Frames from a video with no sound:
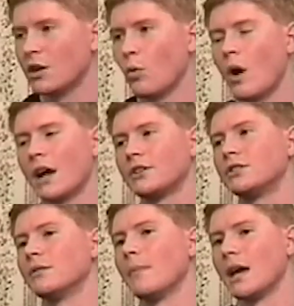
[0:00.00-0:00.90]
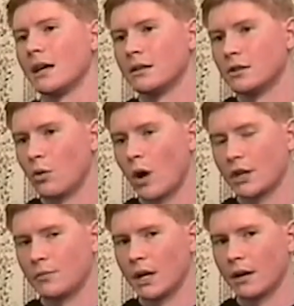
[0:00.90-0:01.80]
a watch demands a
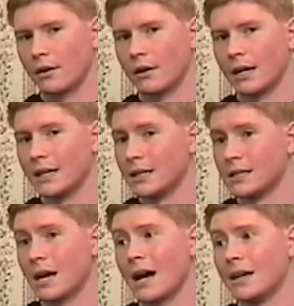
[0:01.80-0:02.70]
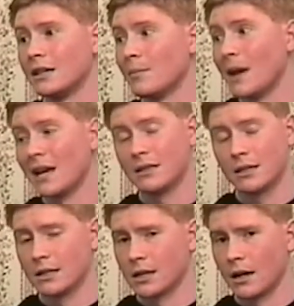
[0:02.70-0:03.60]
watchmaker, a design demands a
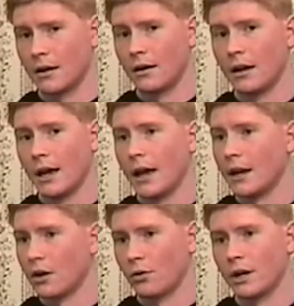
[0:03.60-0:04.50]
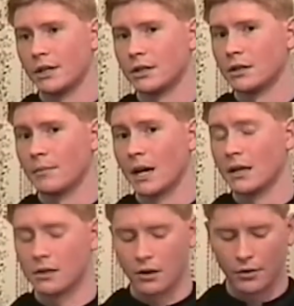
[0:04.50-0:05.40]
designer, and a creation
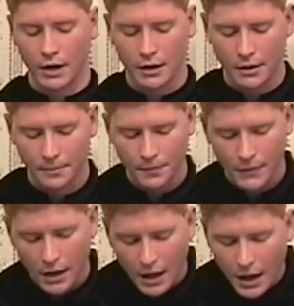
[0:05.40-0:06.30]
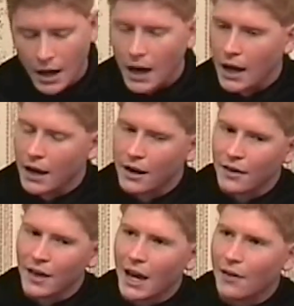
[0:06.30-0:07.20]
demands a creator."
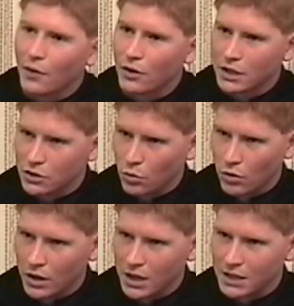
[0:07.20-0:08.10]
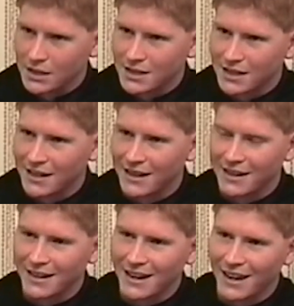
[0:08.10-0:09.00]
And they have all these organs
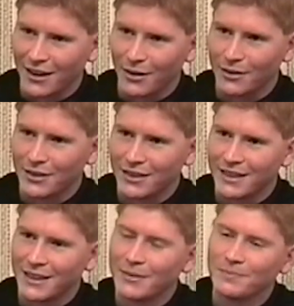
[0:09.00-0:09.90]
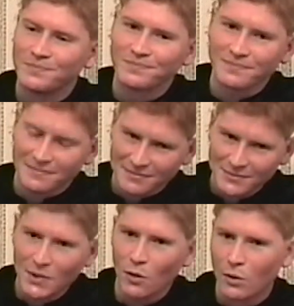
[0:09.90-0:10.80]
now. You mean vestigial
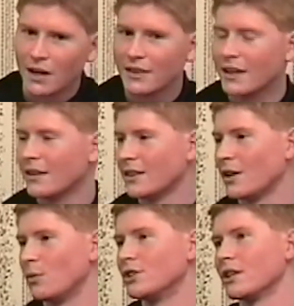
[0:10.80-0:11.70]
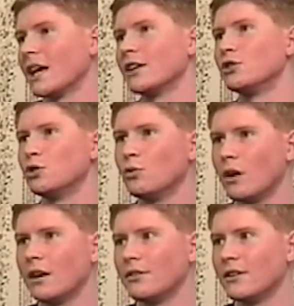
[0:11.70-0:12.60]
organs, right? Right. They originally had
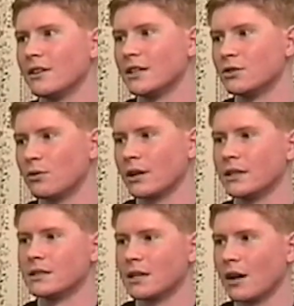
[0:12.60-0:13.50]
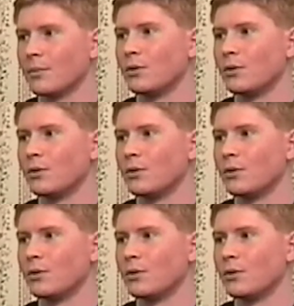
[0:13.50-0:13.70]
200 of these organs, now been